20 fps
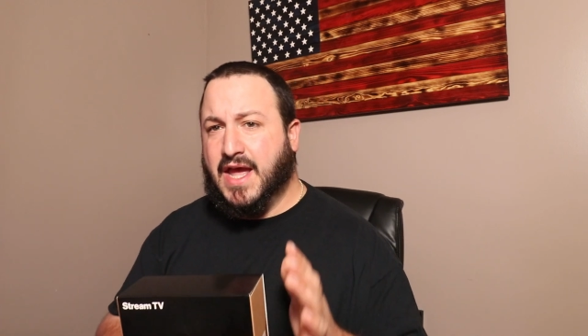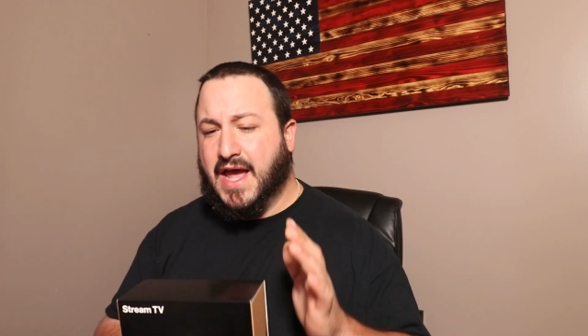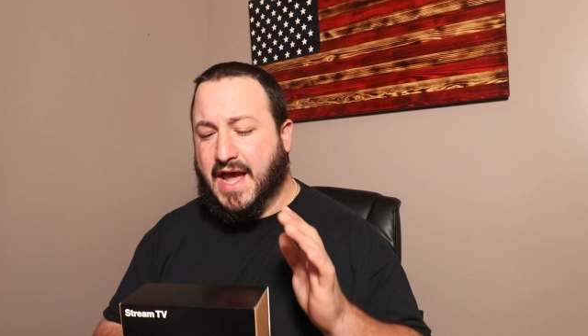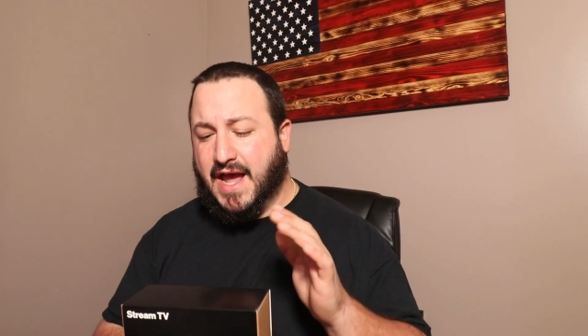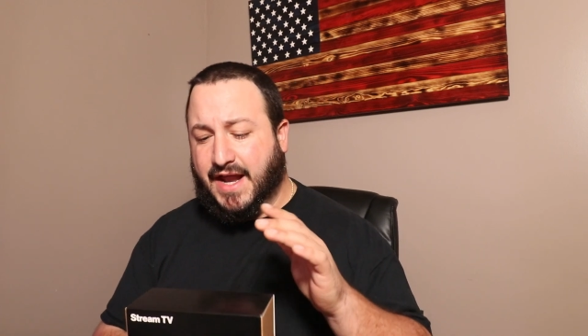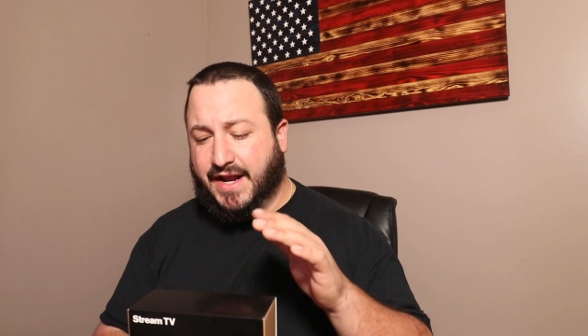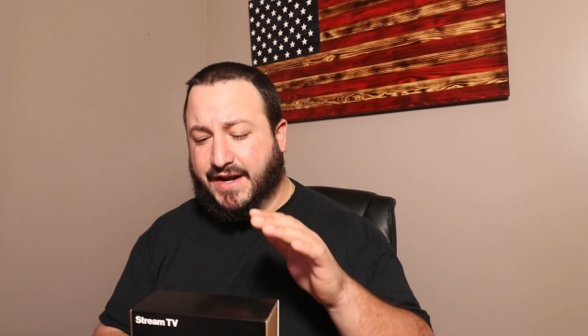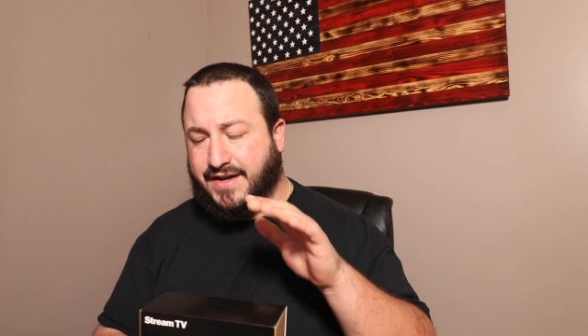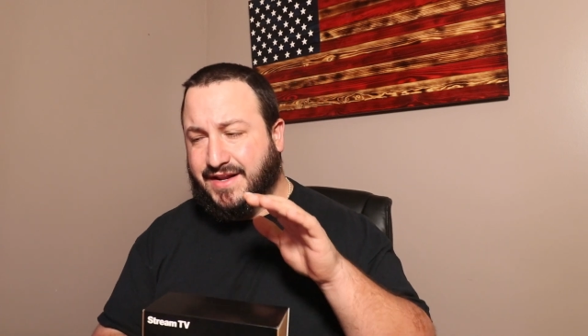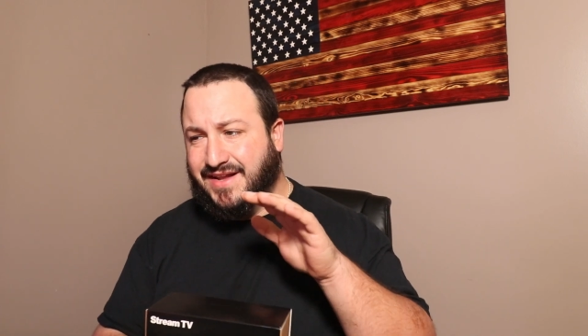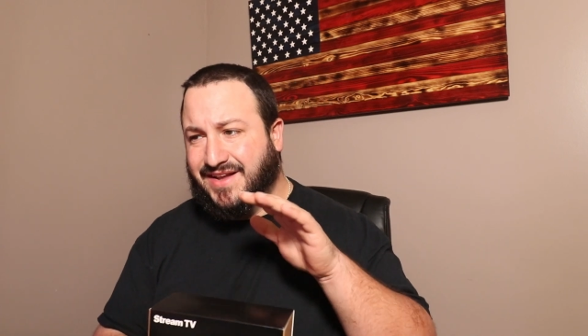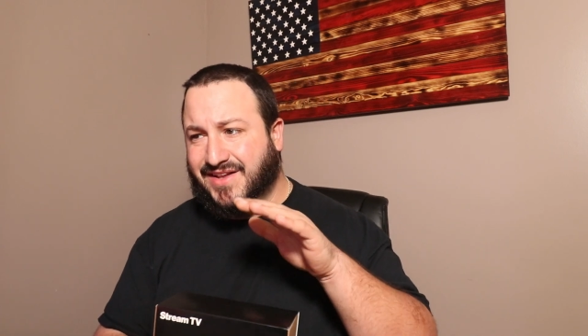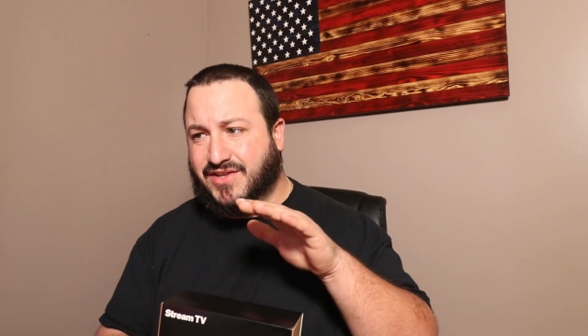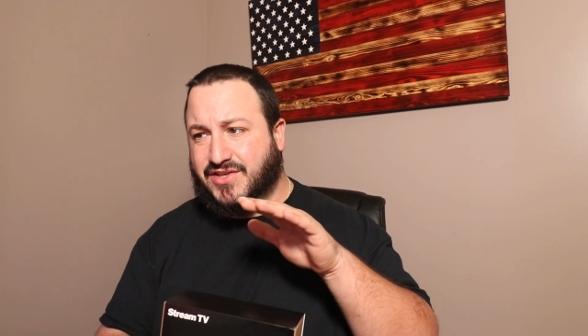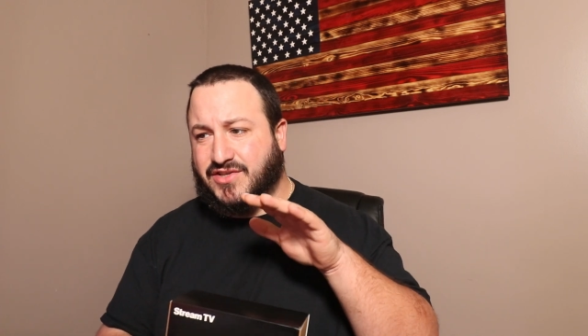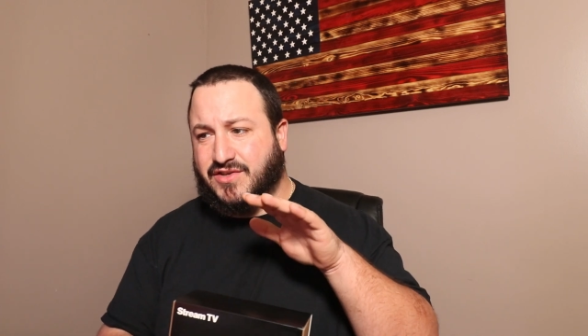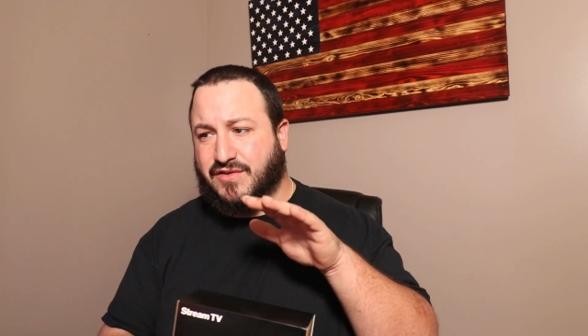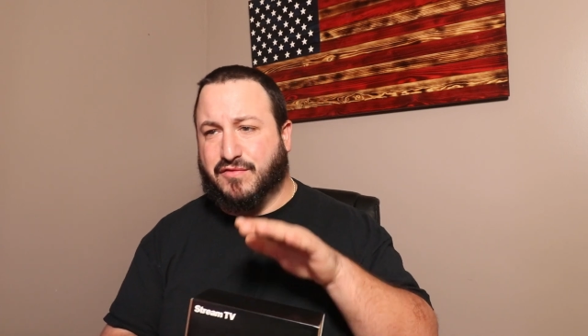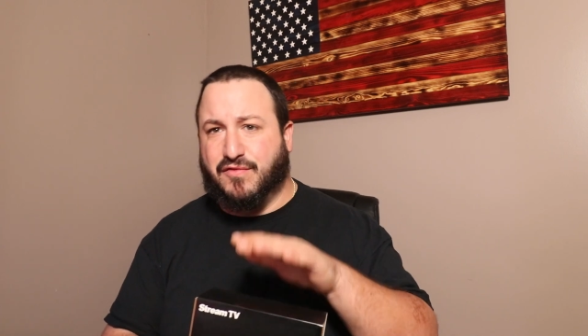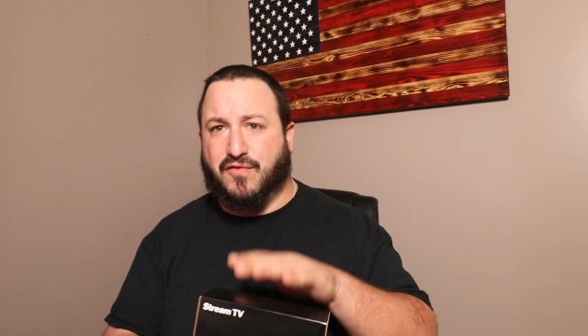and
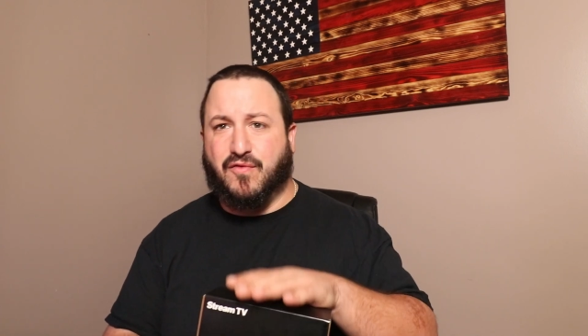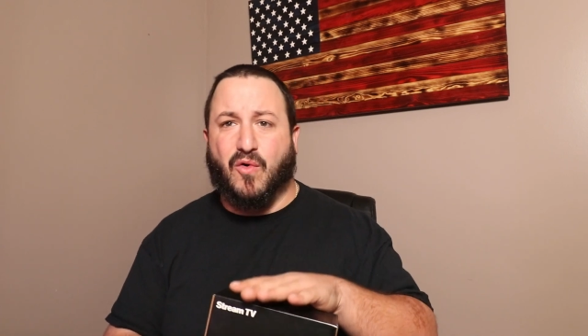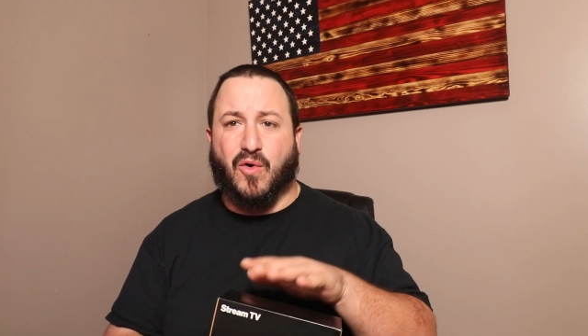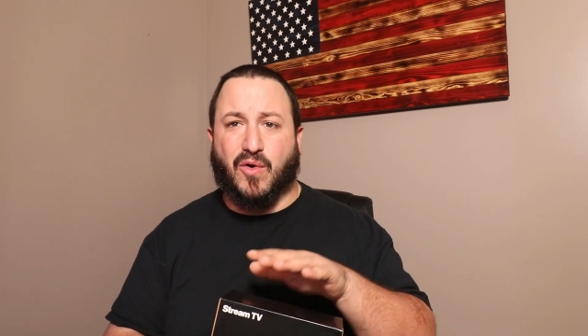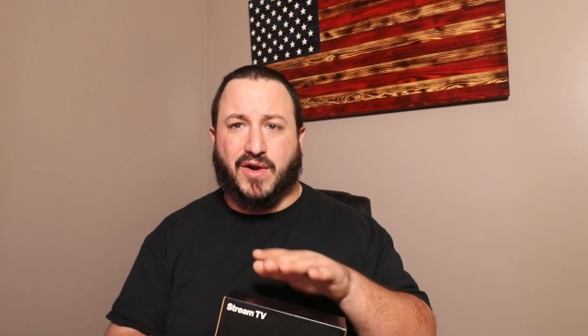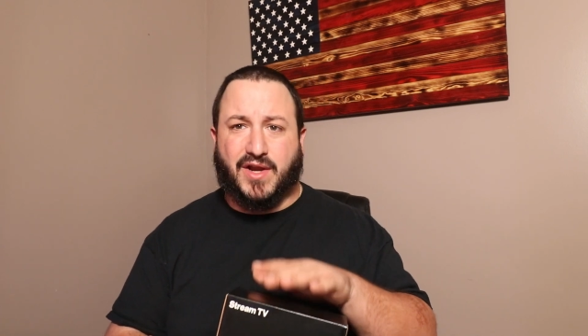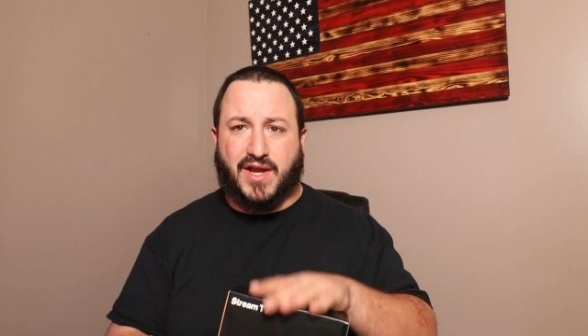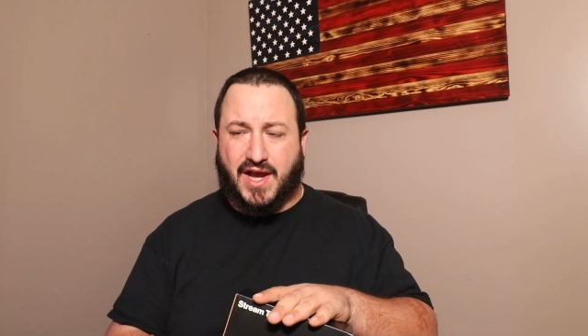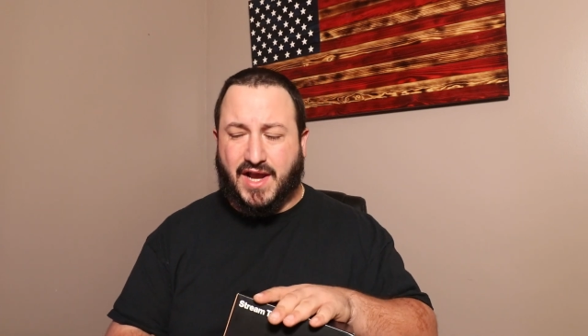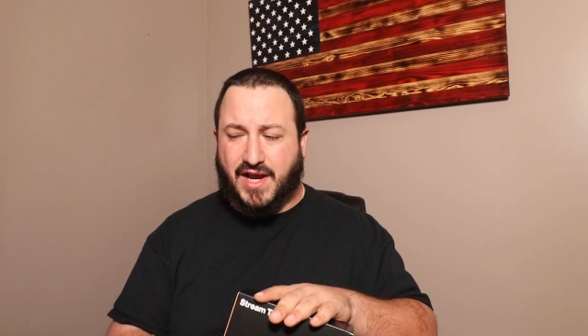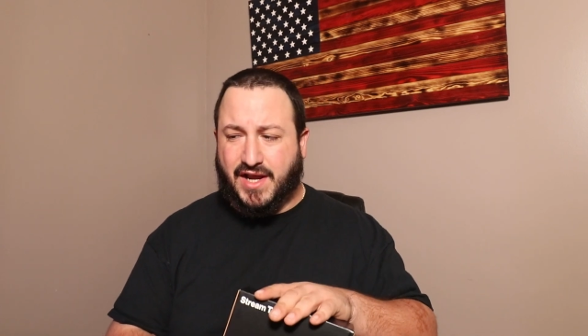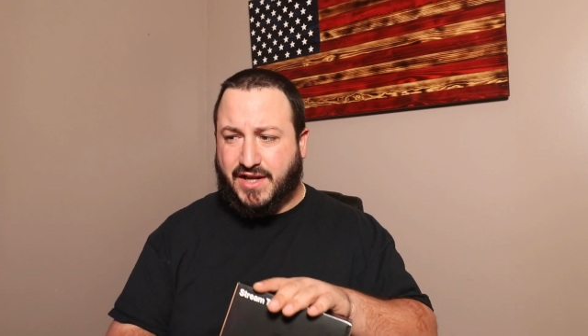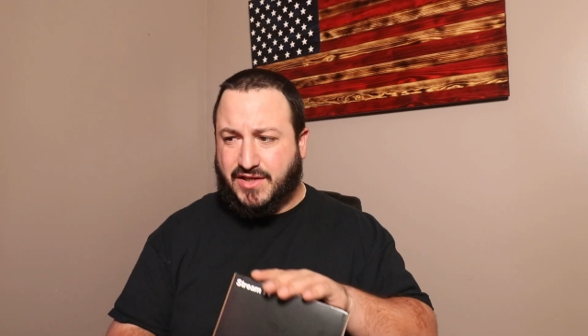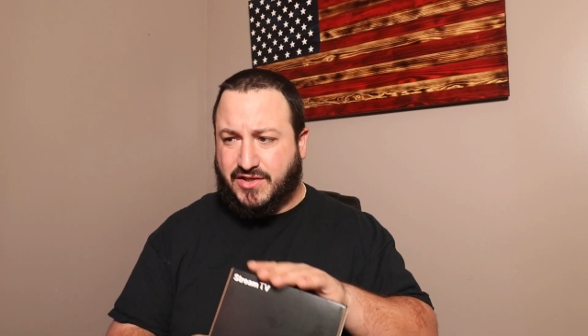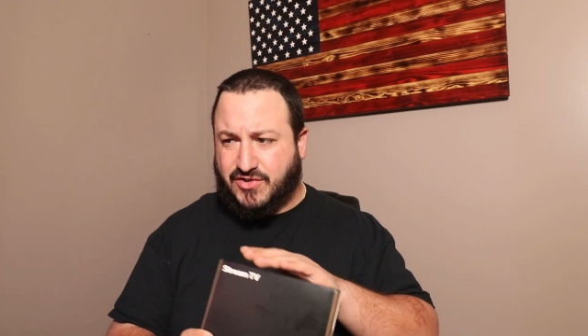it's 4K.